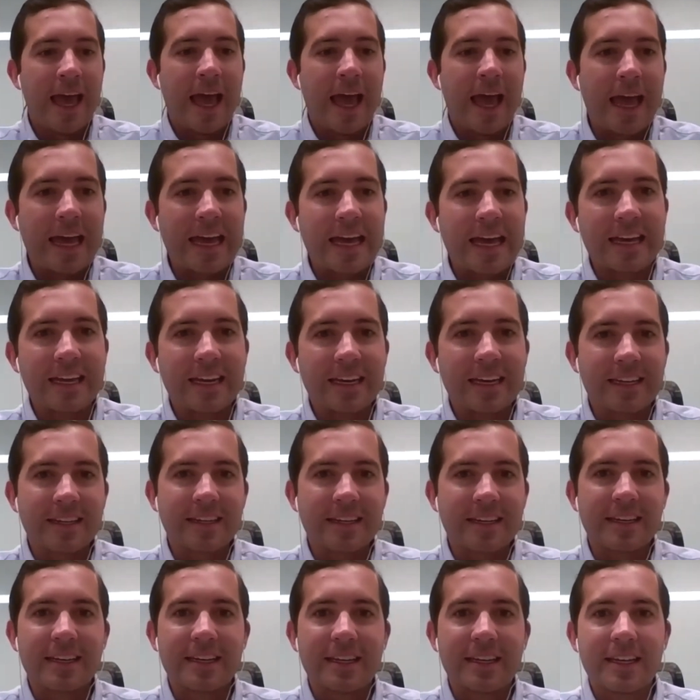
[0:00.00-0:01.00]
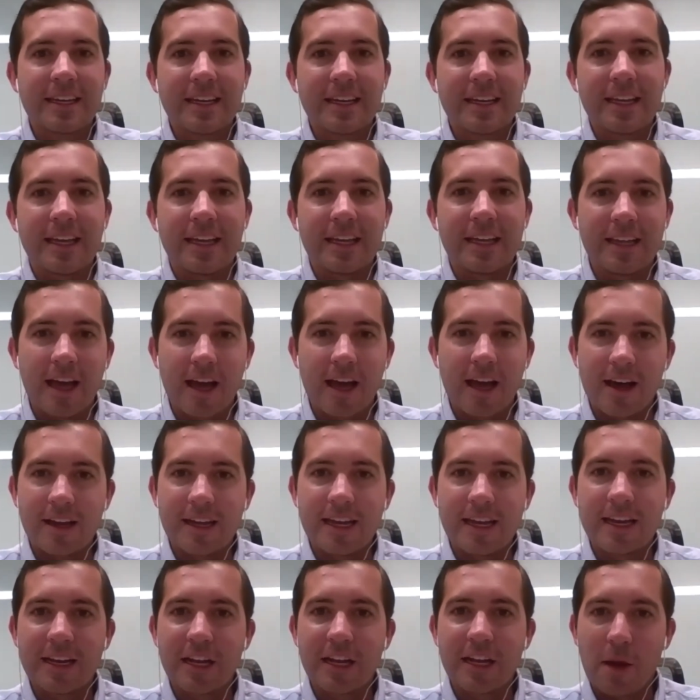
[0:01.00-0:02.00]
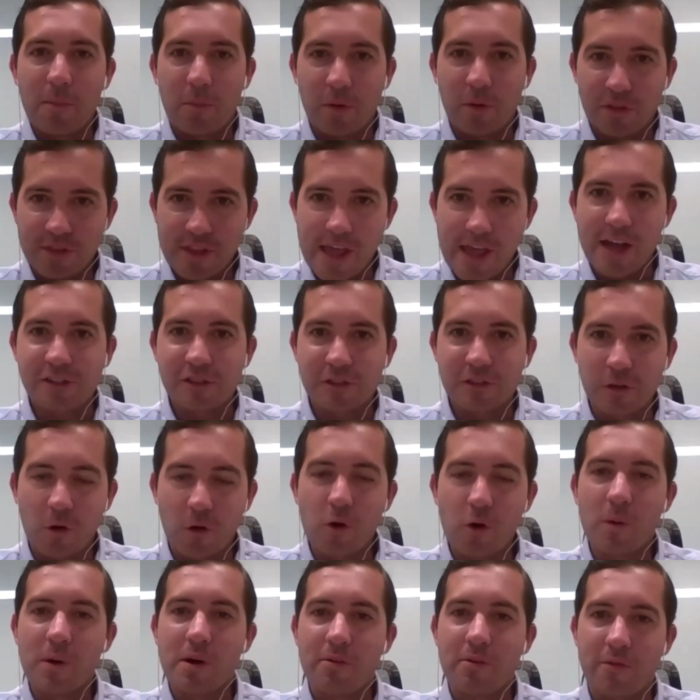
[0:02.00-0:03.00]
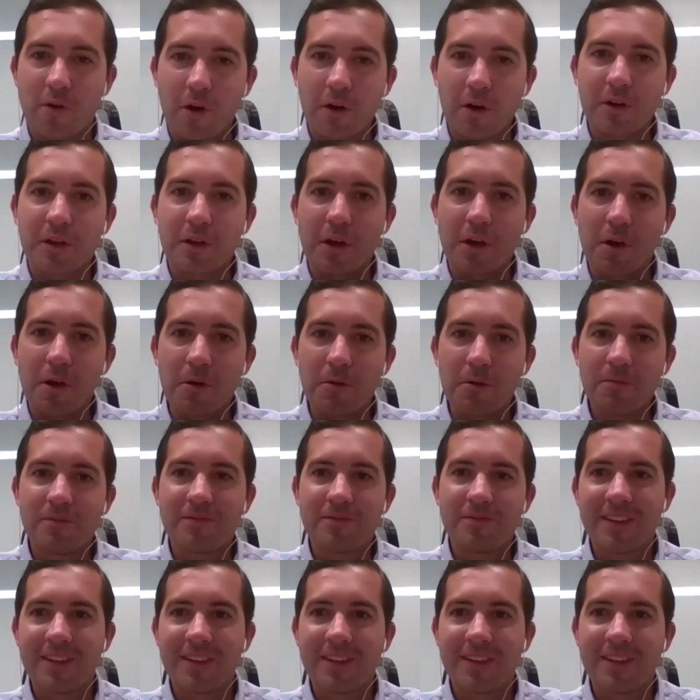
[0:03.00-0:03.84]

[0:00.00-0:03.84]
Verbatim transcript: And uh, ended up with National Oilwell Varco.